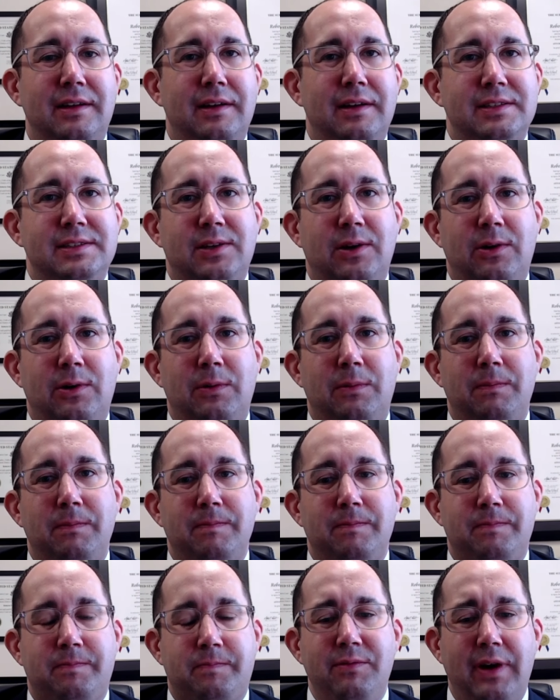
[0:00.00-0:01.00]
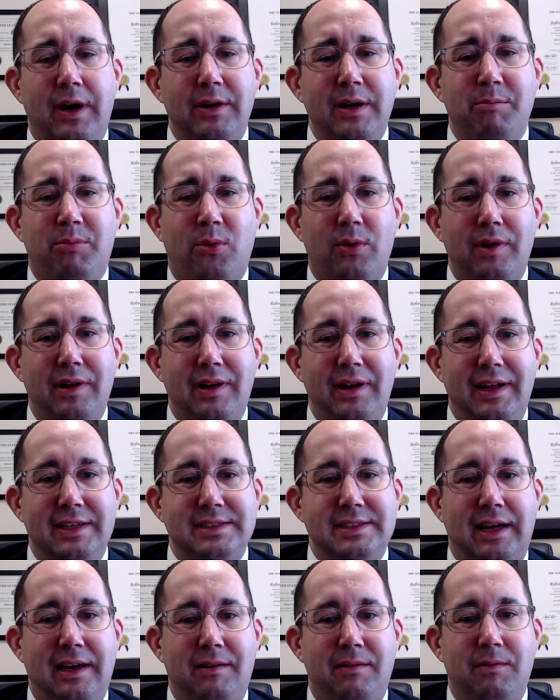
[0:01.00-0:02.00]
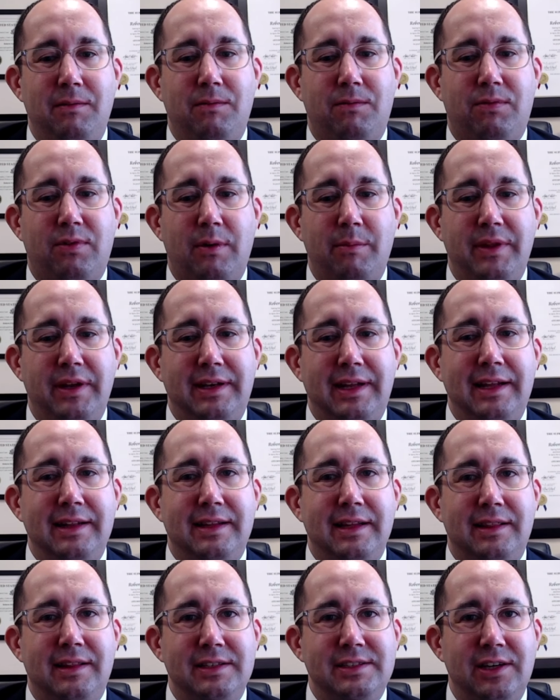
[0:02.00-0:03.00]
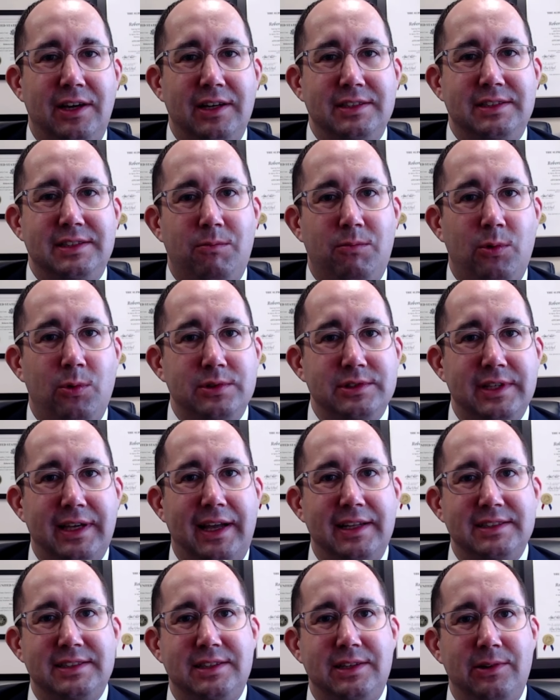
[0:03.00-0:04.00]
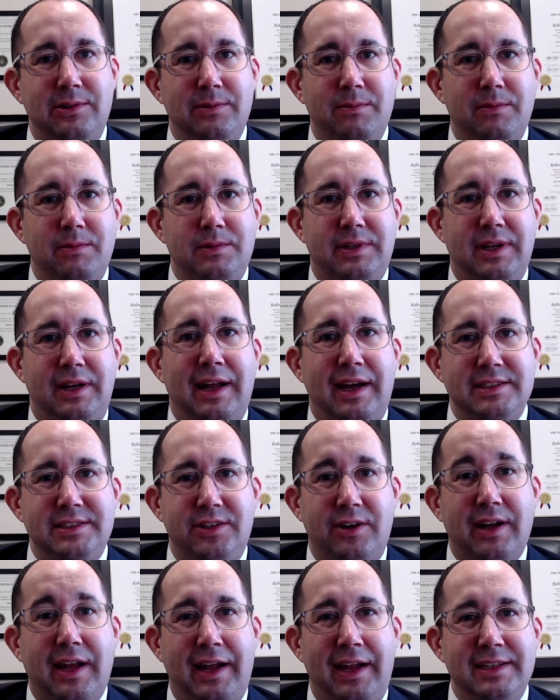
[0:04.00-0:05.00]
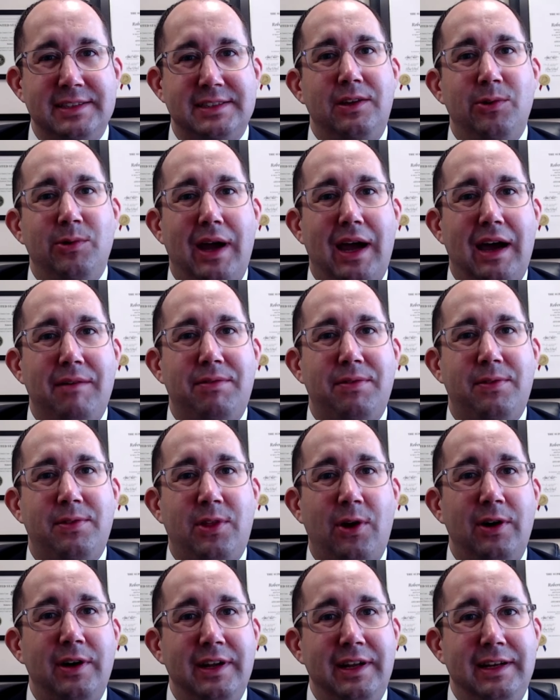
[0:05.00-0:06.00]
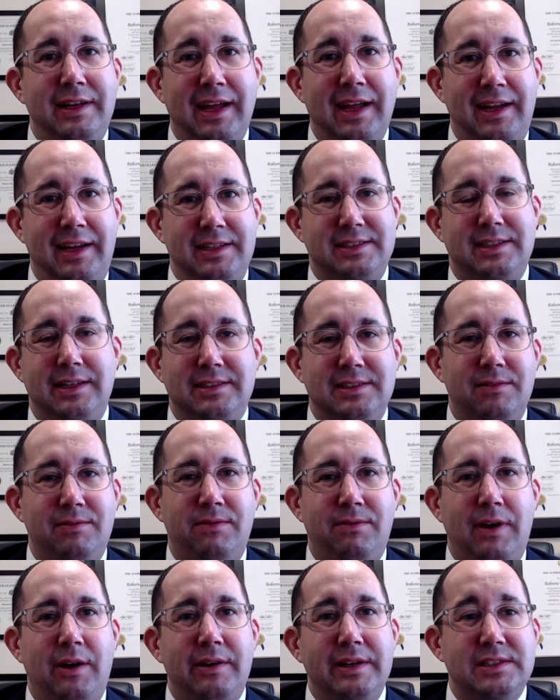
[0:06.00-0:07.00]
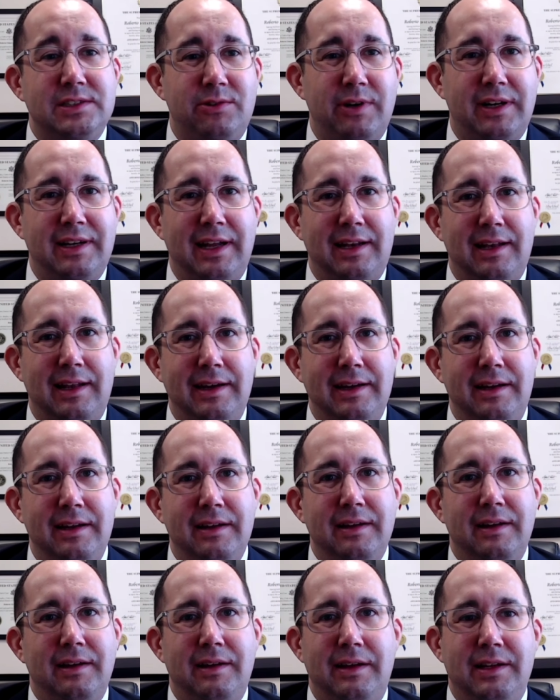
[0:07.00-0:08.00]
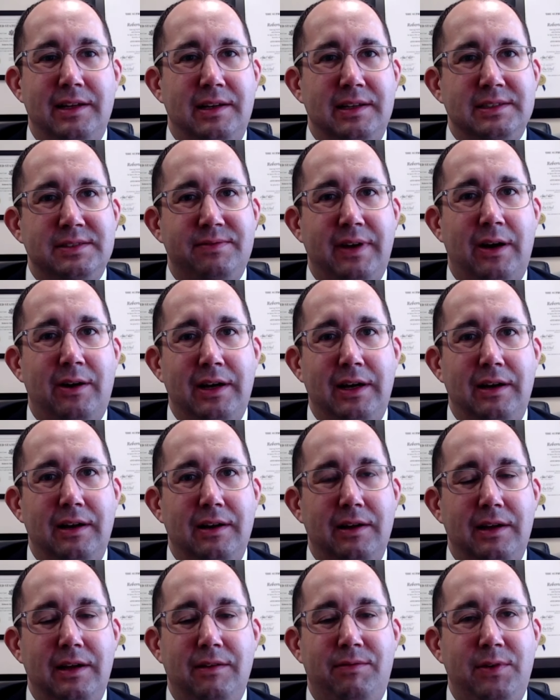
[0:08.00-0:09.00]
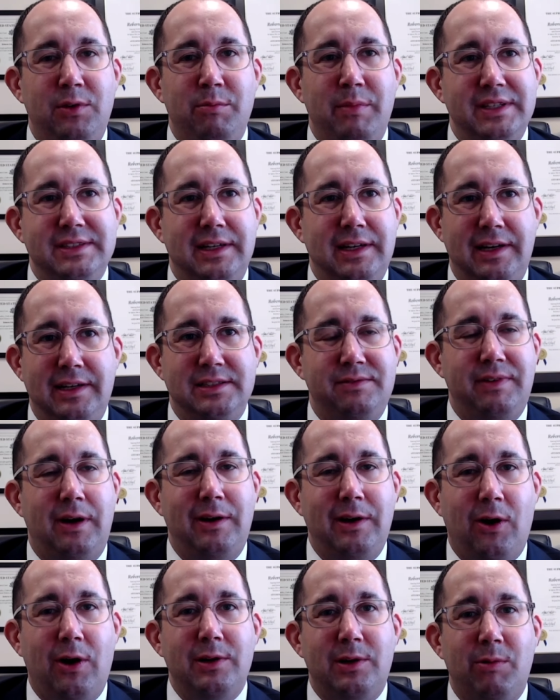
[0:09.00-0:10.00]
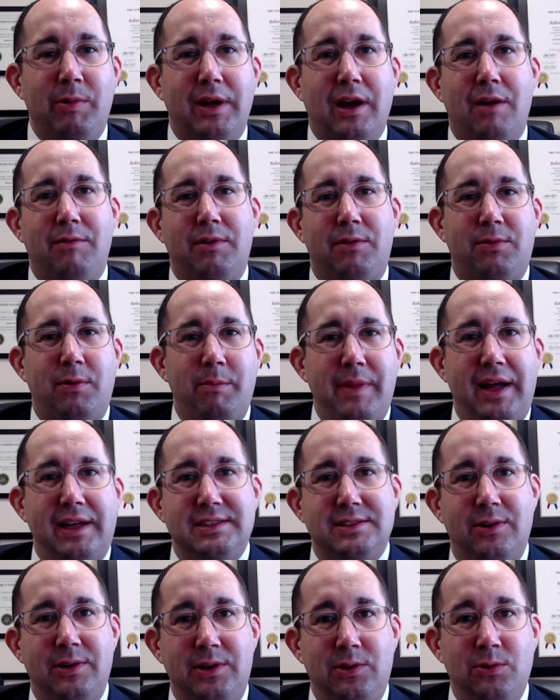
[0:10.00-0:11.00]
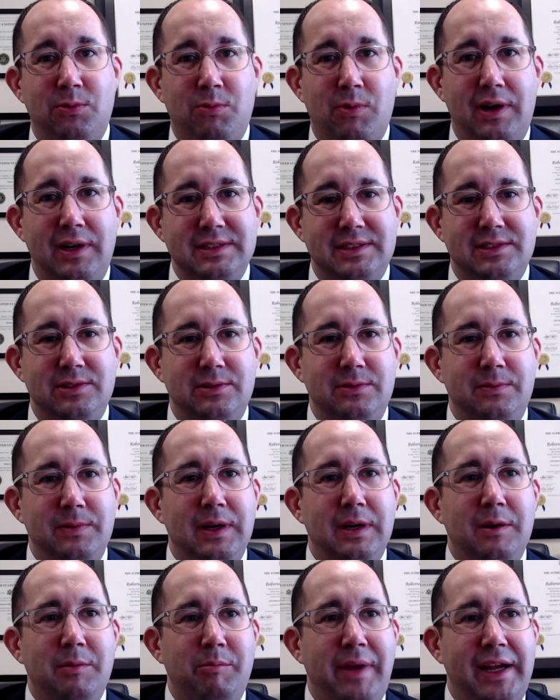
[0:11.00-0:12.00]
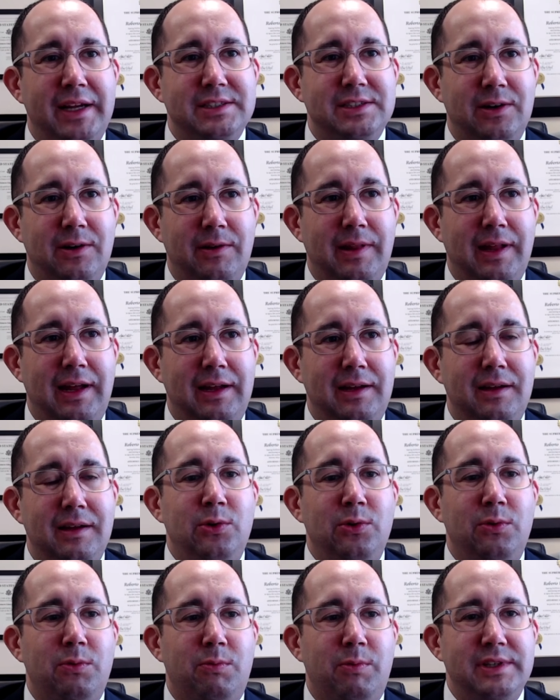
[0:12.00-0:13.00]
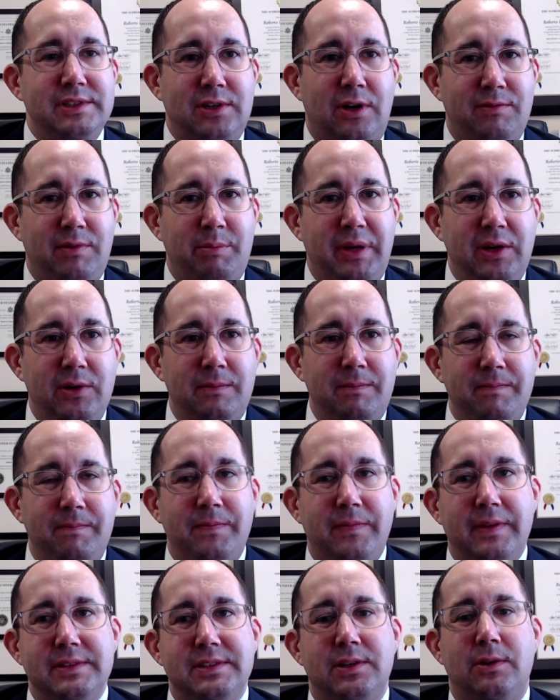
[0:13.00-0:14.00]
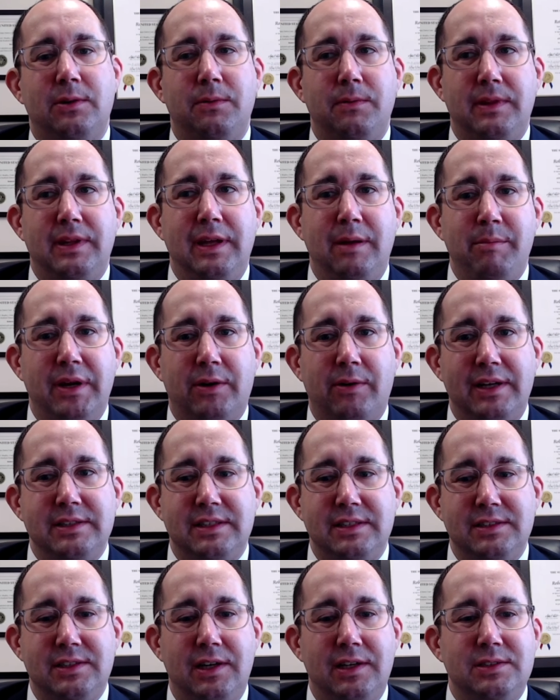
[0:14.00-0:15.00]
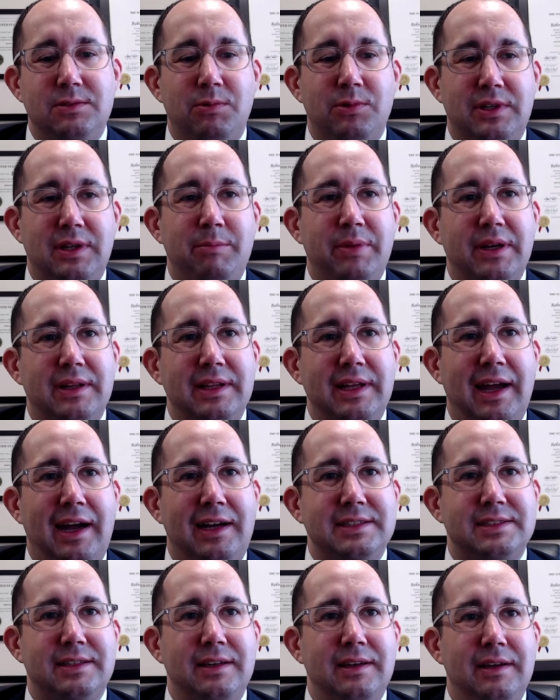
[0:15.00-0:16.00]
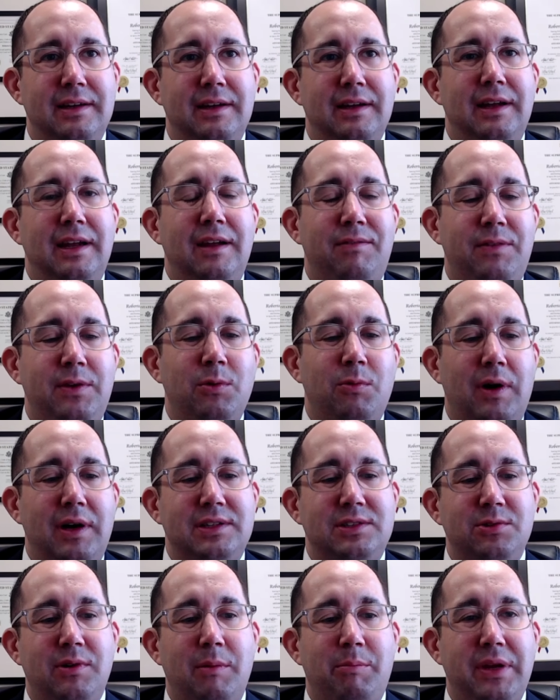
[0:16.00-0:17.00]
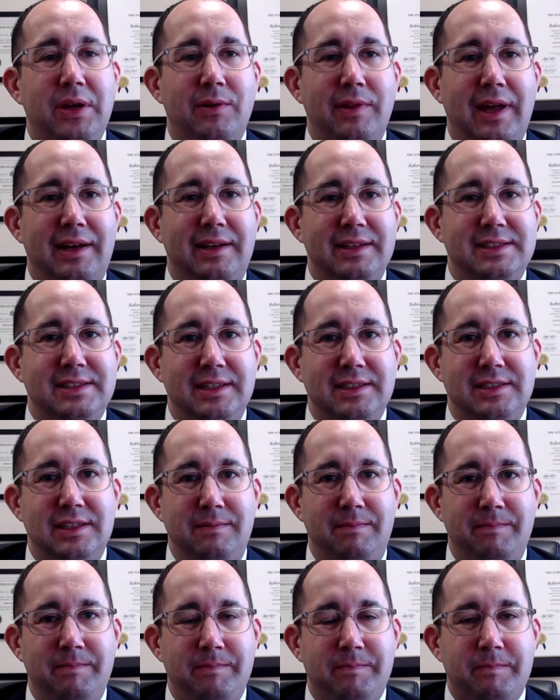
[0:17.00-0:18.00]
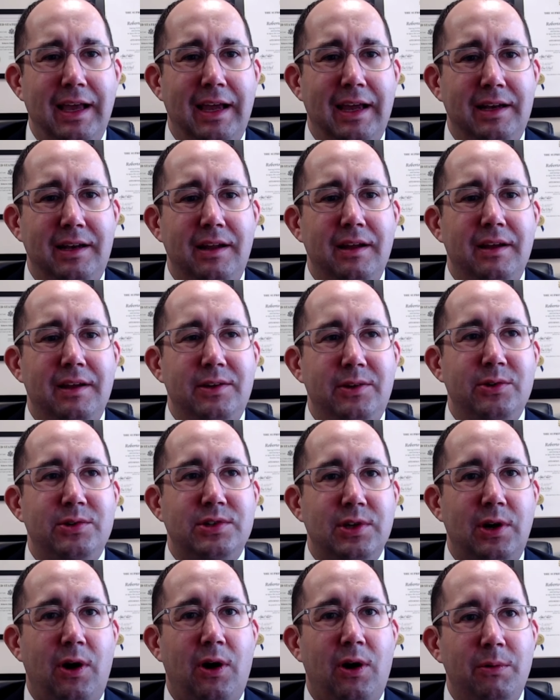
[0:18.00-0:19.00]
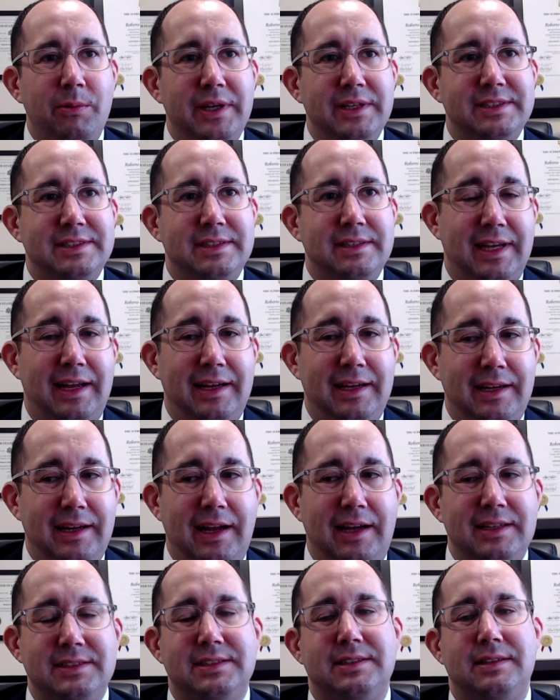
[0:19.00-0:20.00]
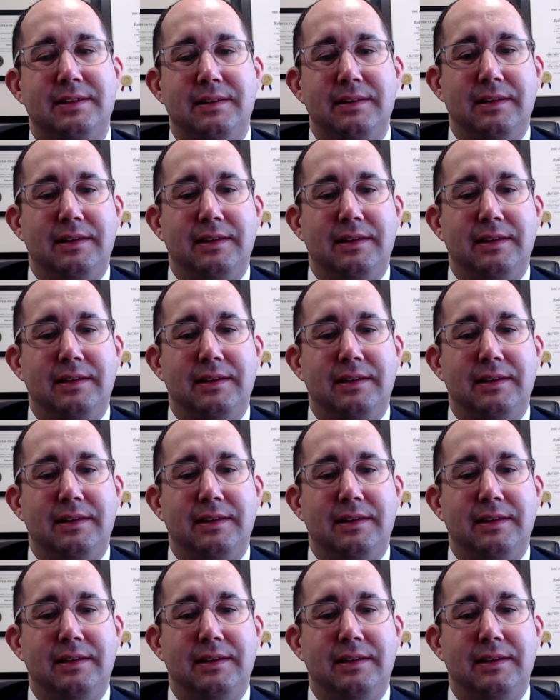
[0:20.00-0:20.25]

So very important is that from the date that the judge rules against you, denies your case, you have 30 days. It's a very strict deadline. If you miss it, it is very hard to recover from that. So you want to make sure that you reserve appeal. So the immigration judge will typically ask if you want to appeal that decision, and you should always say yes.